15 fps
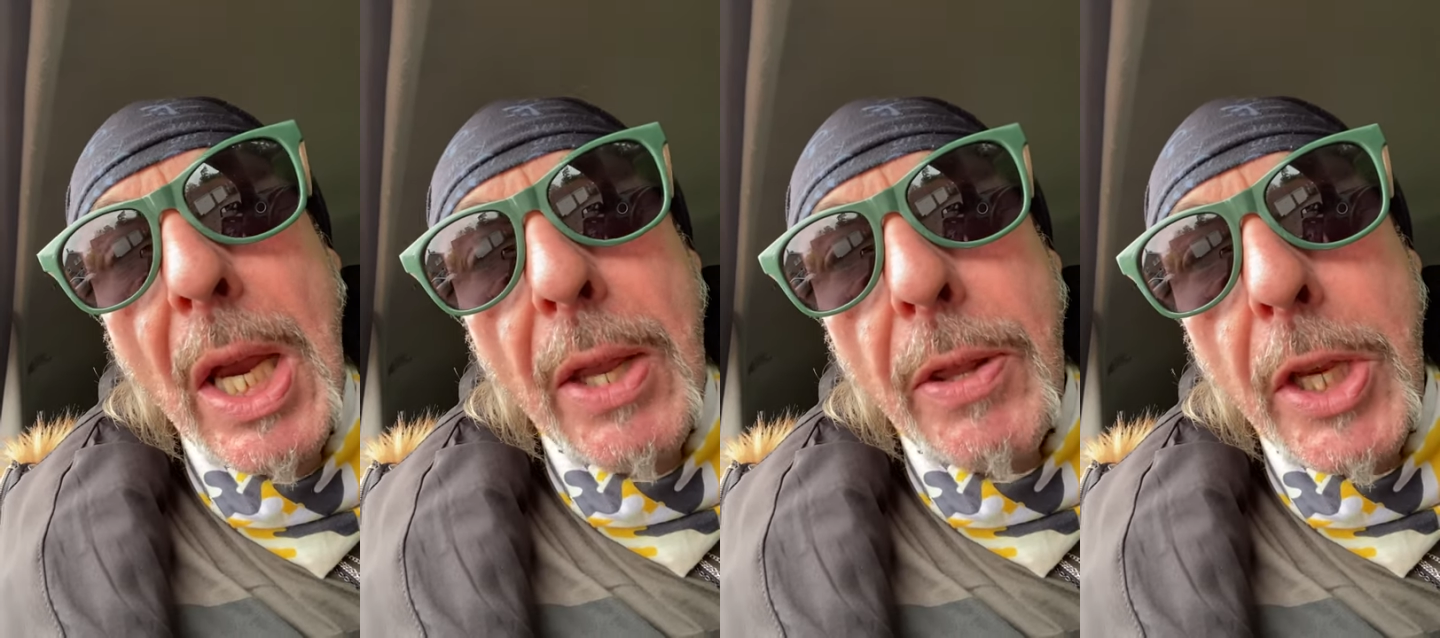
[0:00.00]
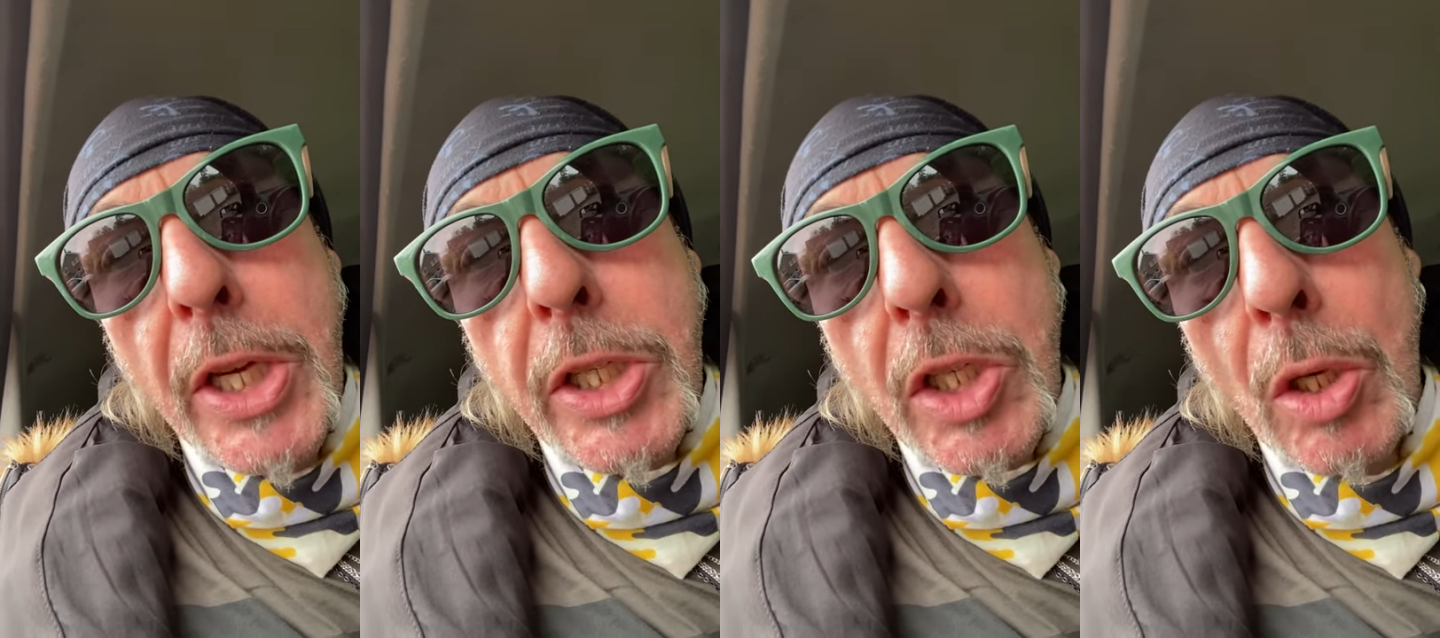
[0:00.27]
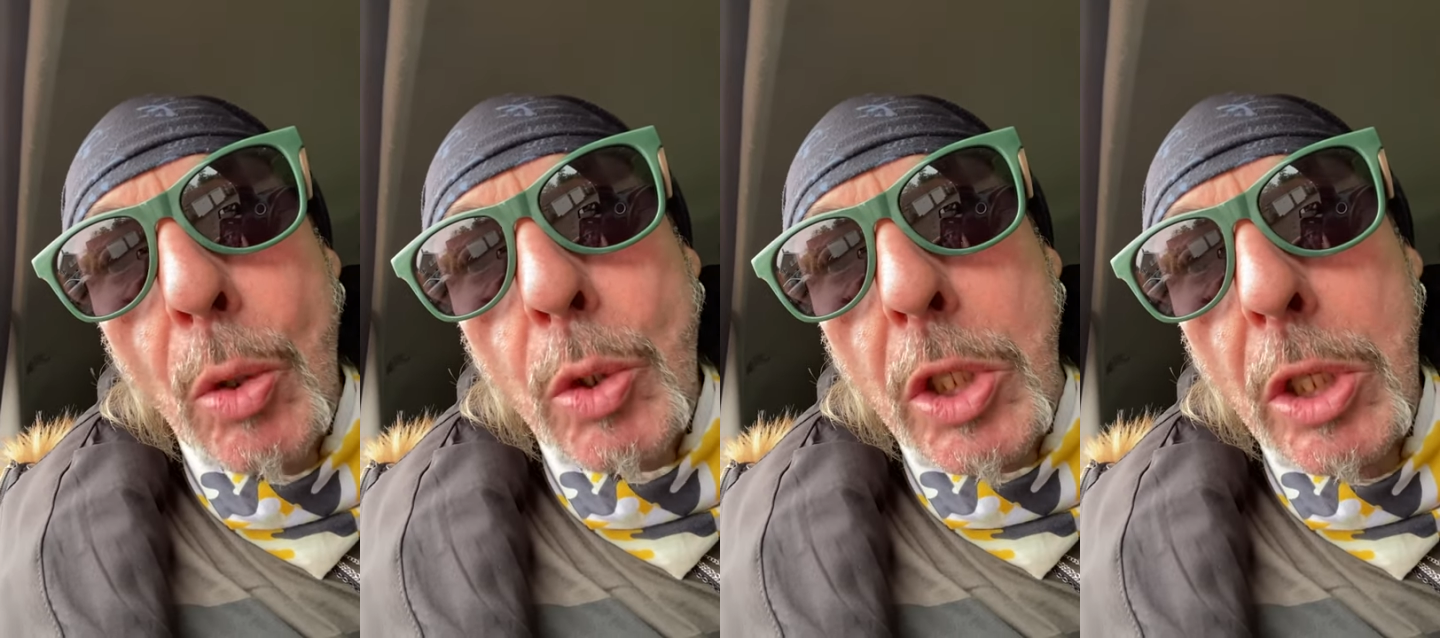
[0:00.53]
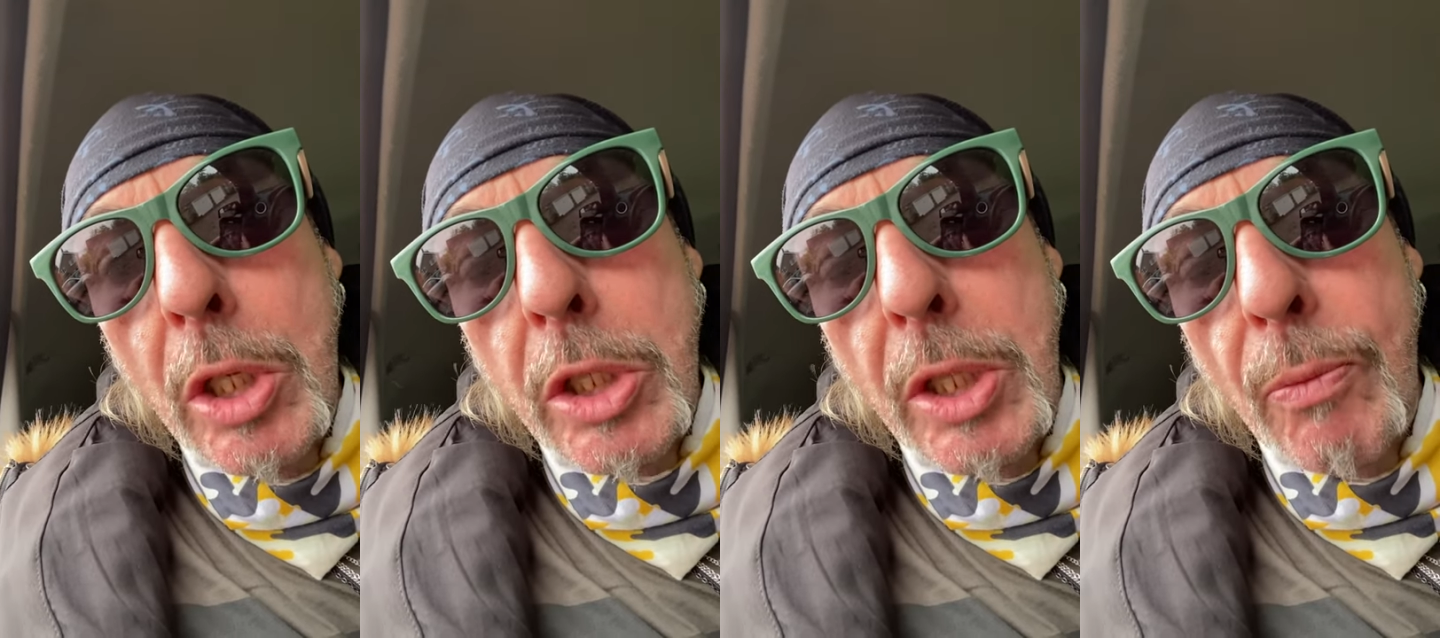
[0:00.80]
this
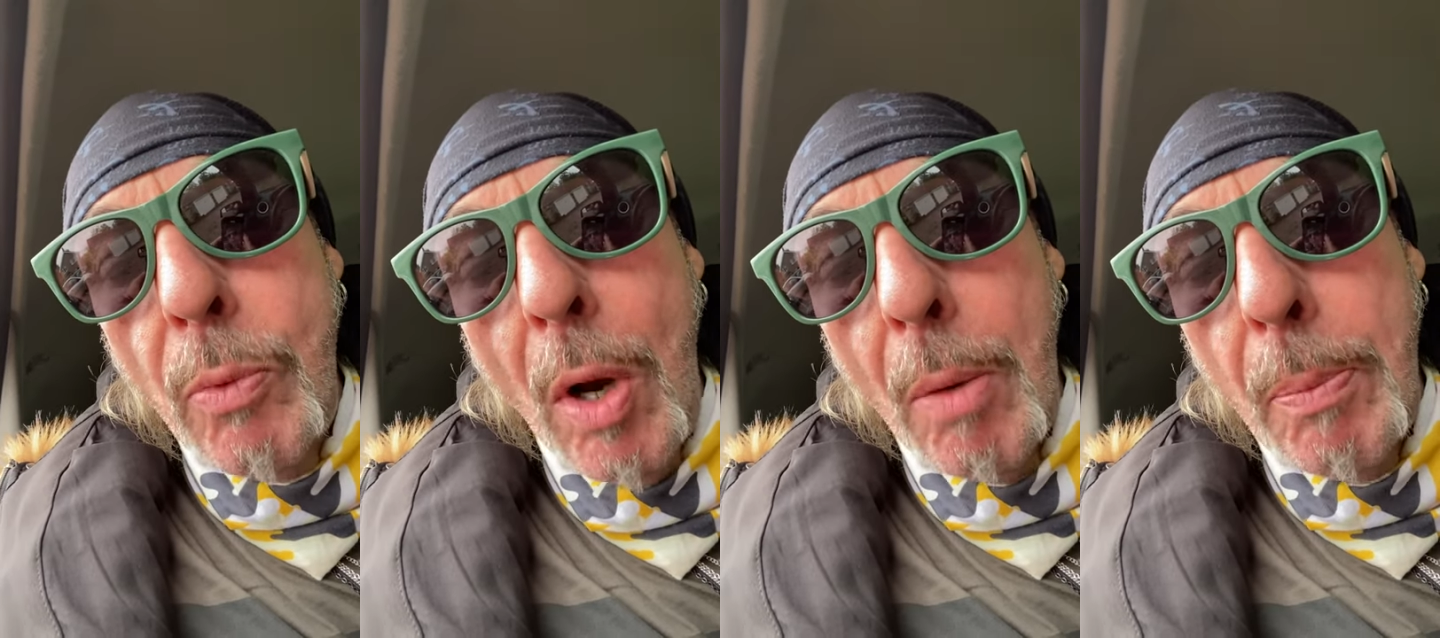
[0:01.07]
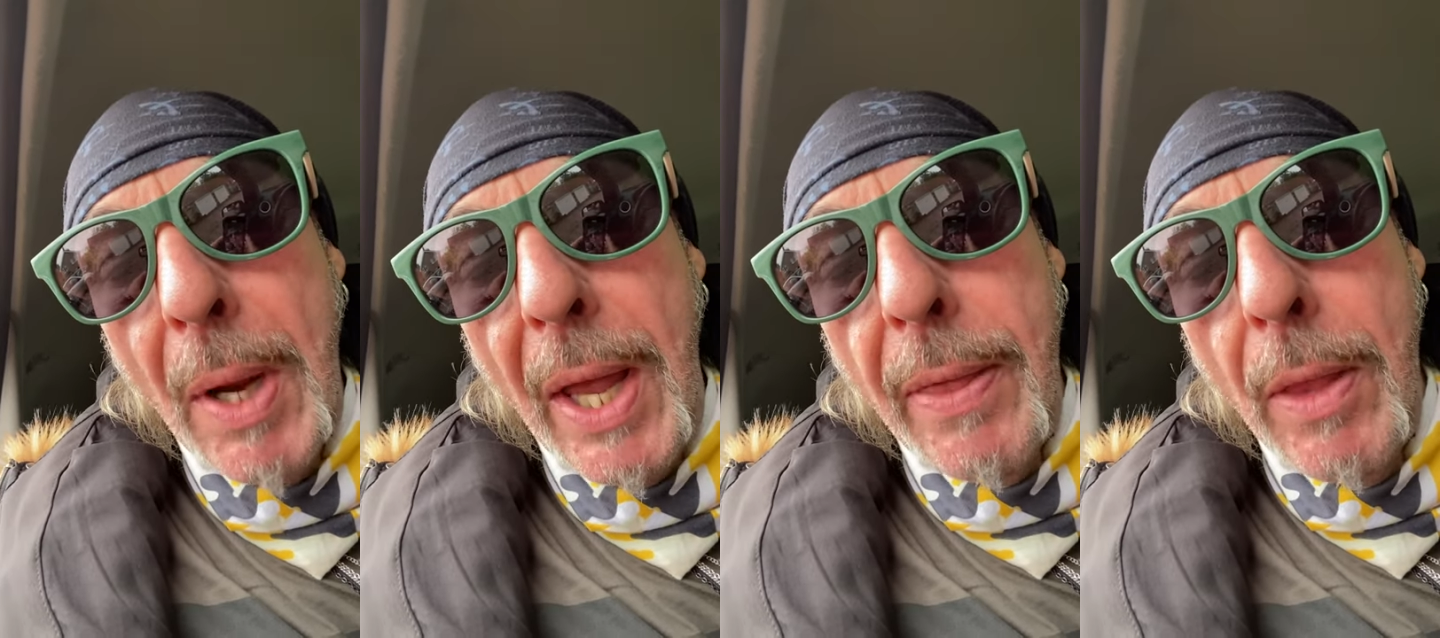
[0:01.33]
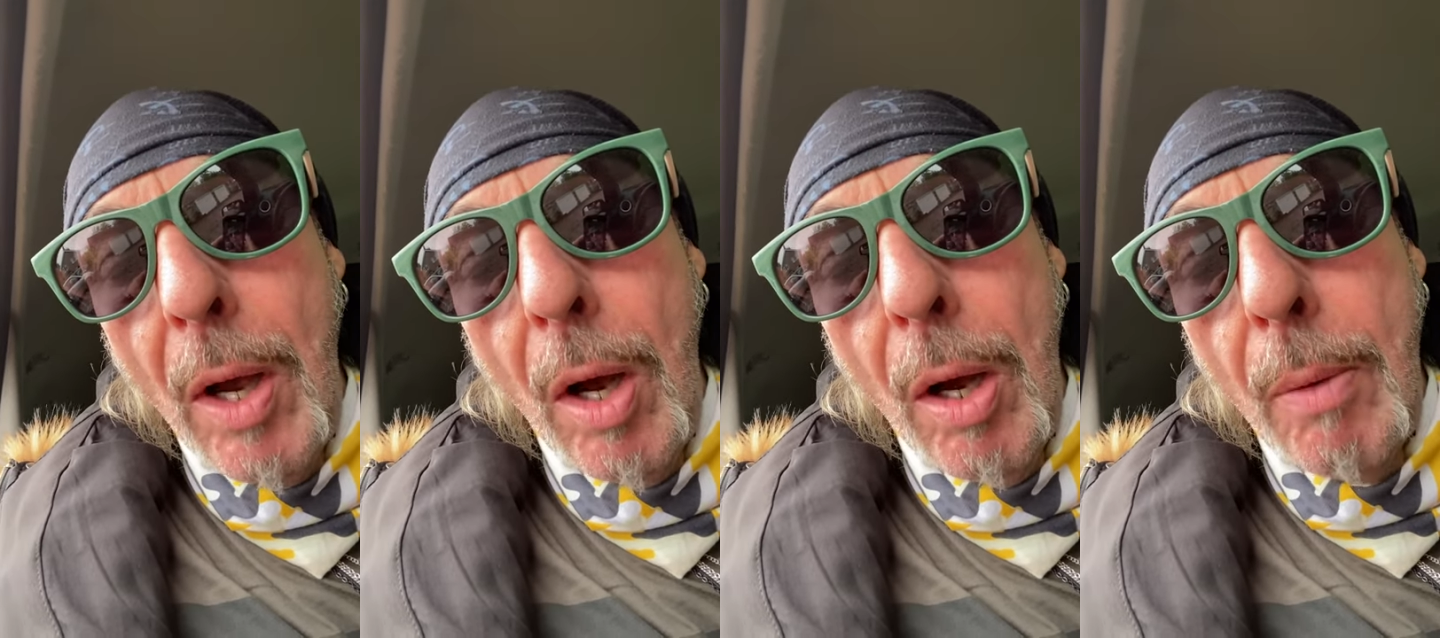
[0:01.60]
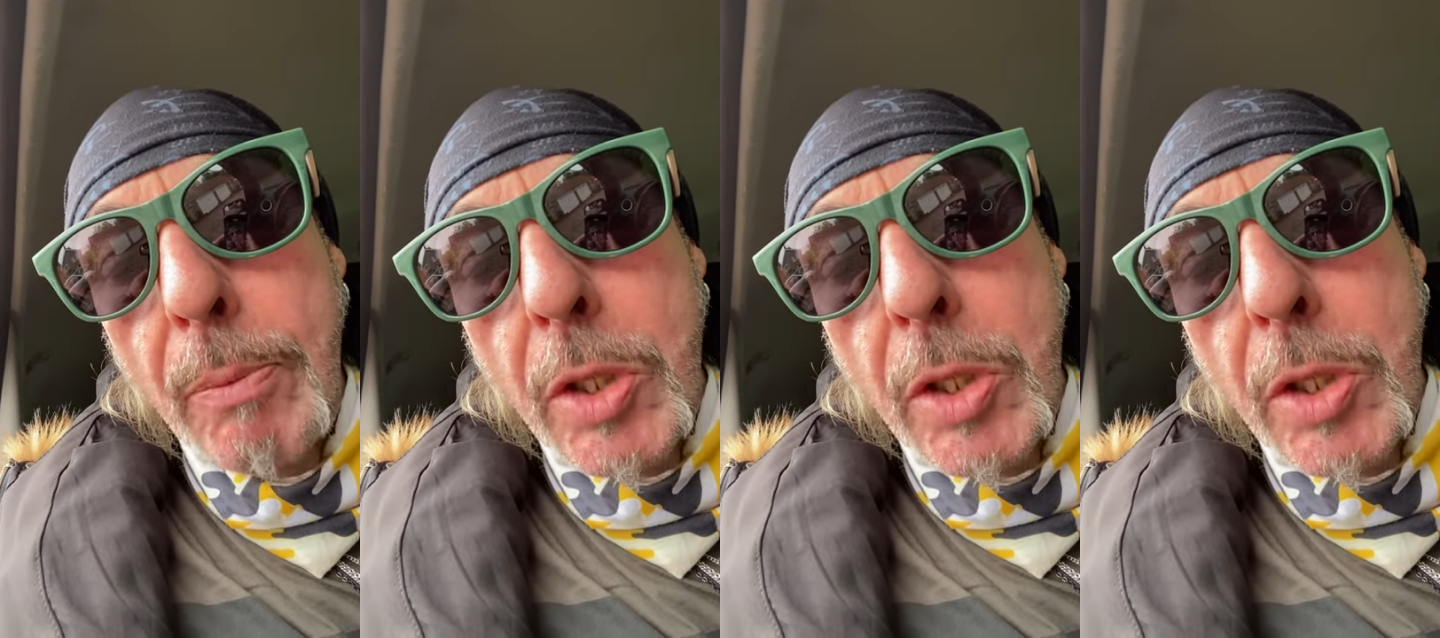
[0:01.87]
alternative rock band that I'm